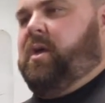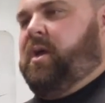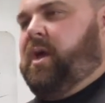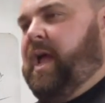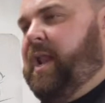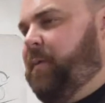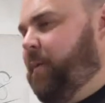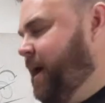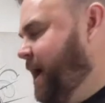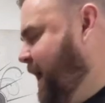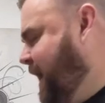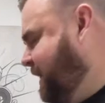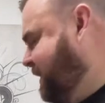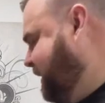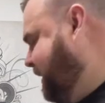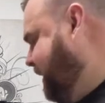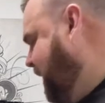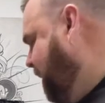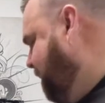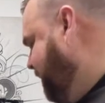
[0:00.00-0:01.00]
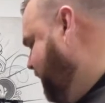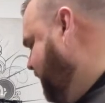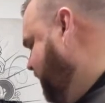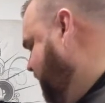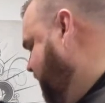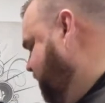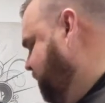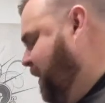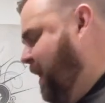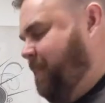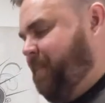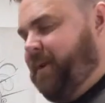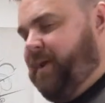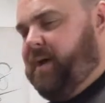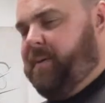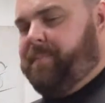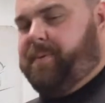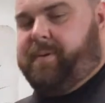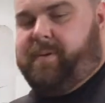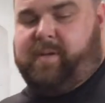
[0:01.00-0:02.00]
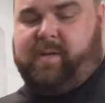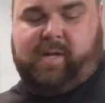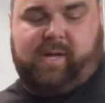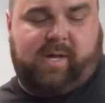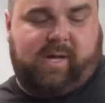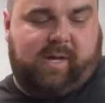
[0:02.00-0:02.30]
anyway, guys, I'm gonna wrap it up.